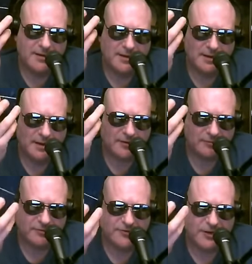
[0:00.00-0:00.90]

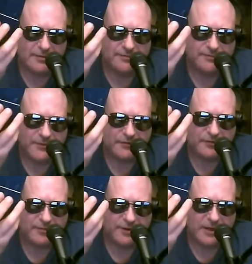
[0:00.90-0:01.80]
electricity,
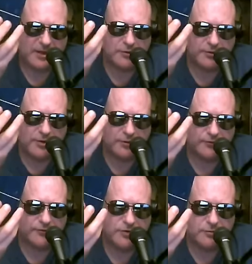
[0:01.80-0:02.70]
something that you can
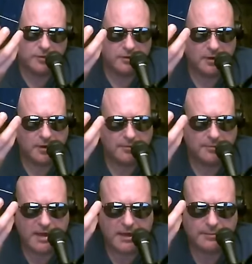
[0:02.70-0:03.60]
use, you can
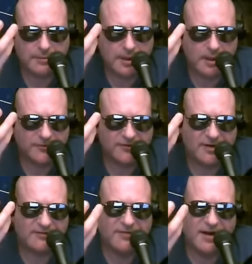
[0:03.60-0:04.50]
make them,
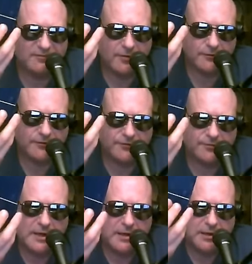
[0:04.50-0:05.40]
say, 5 volts.
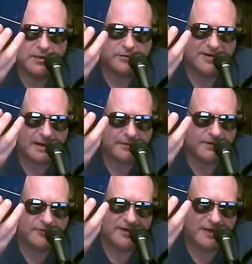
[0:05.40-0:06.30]
You can add
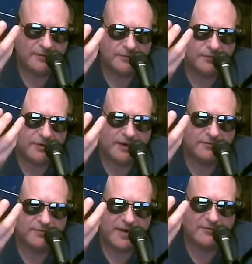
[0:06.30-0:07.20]
these together until you get
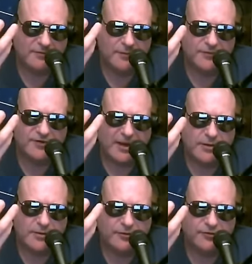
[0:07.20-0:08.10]
5 volts, and you
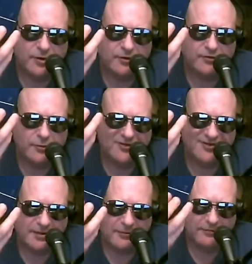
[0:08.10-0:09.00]
can charge your
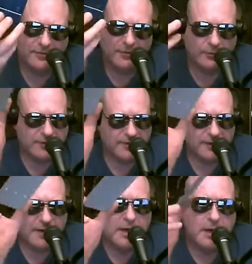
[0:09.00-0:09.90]
cell phone with it.
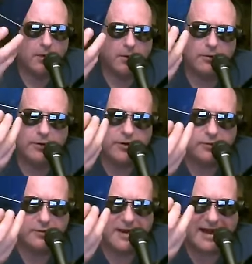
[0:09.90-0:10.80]
Or you
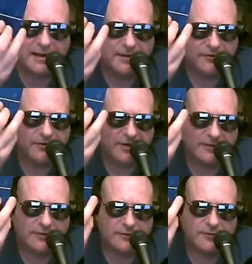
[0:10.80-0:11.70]
can add these
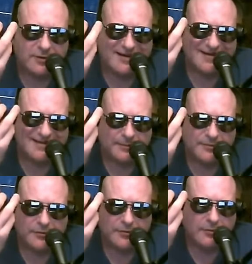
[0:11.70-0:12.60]
together until it gets up
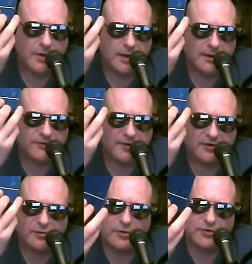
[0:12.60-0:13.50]
to, say,
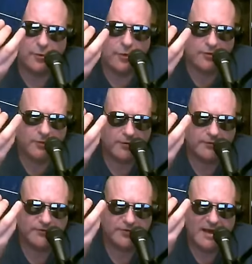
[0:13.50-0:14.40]
21
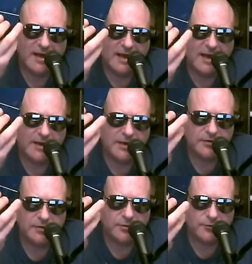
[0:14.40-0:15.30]
volts, and you
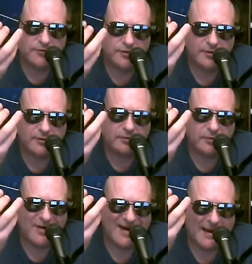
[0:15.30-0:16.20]
can use it
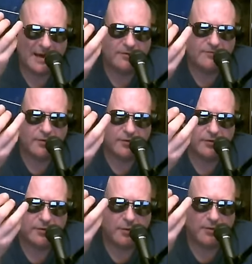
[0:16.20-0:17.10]
through an
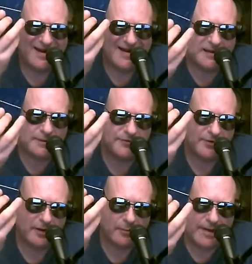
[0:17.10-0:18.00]
inverter or a deep
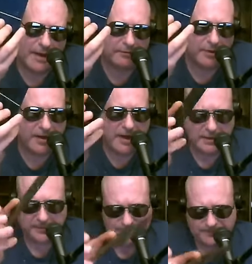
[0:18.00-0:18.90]
cycle battery
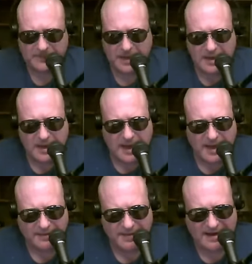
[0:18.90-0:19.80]
bank.
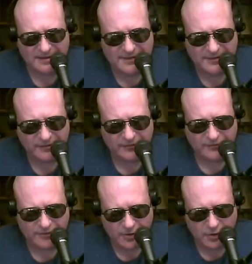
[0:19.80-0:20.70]
And that leads us
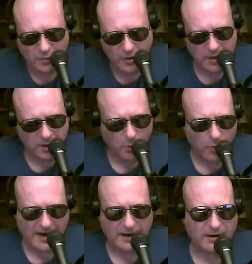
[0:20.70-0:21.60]
to
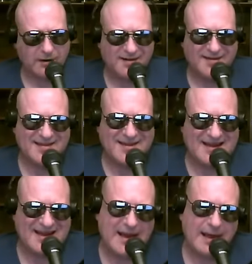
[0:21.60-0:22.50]
where
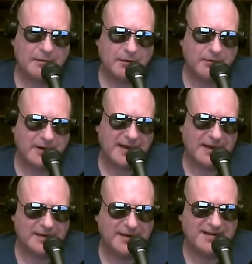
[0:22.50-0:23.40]
the error
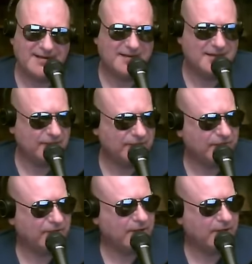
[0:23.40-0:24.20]
in this